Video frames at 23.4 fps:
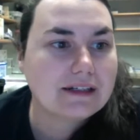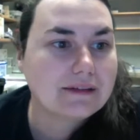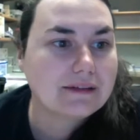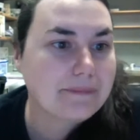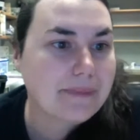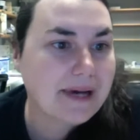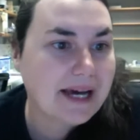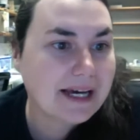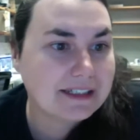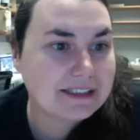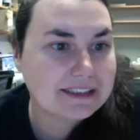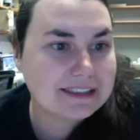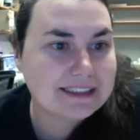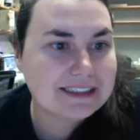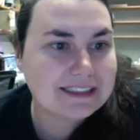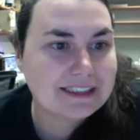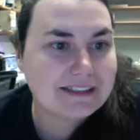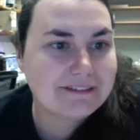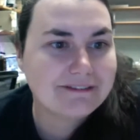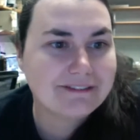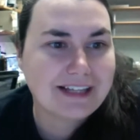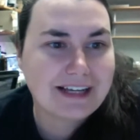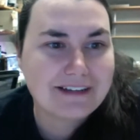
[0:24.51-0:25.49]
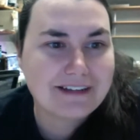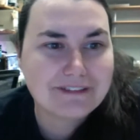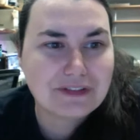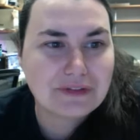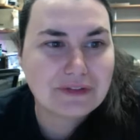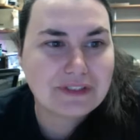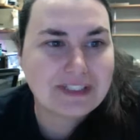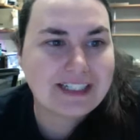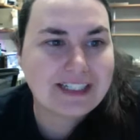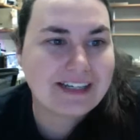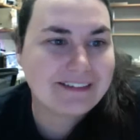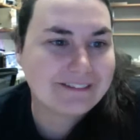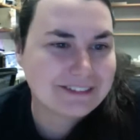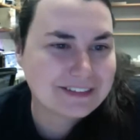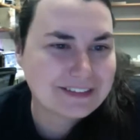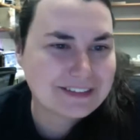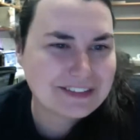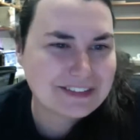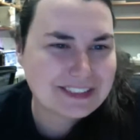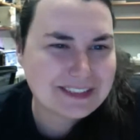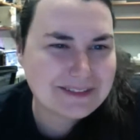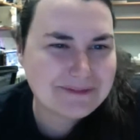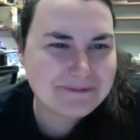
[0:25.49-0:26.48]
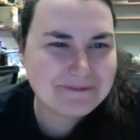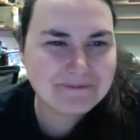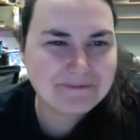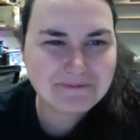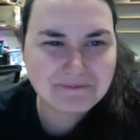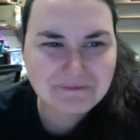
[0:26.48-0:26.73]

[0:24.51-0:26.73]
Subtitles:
patterns of flavonoid evolution.